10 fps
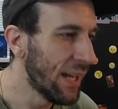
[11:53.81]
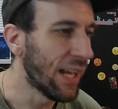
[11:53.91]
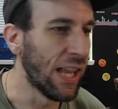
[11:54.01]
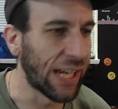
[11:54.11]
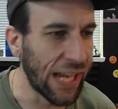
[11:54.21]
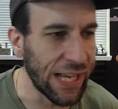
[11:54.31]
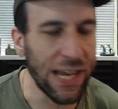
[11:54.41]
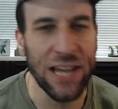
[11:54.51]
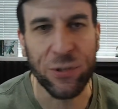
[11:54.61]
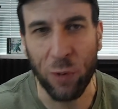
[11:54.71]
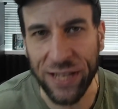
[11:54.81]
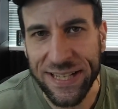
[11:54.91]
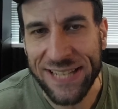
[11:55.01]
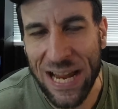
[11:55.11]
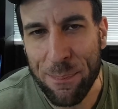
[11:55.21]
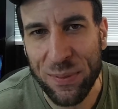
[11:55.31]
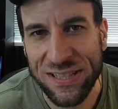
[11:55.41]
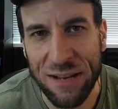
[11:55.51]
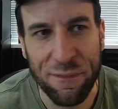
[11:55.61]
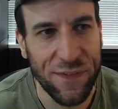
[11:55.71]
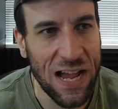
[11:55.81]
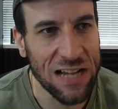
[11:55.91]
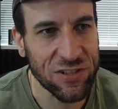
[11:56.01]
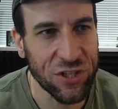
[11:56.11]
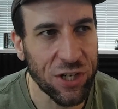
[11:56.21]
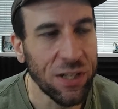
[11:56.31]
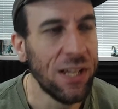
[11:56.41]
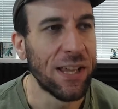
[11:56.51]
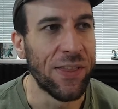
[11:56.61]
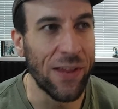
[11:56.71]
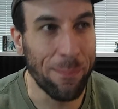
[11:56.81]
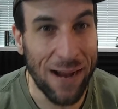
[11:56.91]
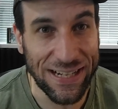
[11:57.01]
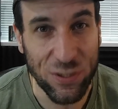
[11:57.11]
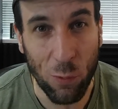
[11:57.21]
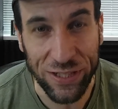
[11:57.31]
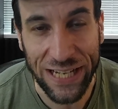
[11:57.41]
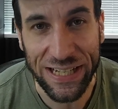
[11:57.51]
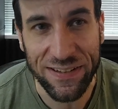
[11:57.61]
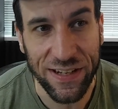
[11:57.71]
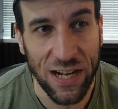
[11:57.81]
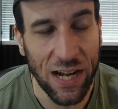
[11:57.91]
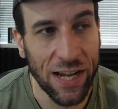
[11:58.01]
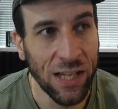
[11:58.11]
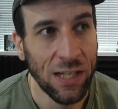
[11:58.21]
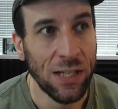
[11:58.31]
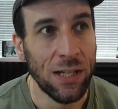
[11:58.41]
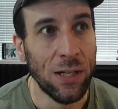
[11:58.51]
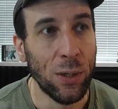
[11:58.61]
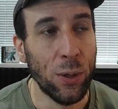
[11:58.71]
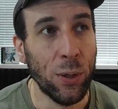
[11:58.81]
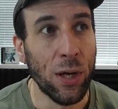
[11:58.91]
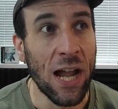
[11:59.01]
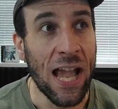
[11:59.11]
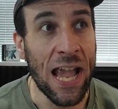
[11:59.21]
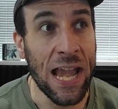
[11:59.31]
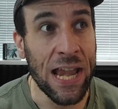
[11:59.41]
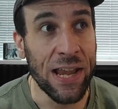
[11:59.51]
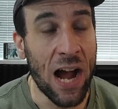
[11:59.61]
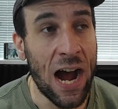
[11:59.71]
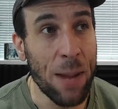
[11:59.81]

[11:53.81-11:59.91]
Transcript: Like it, it's running 10% faster than my 2080 Ti. And I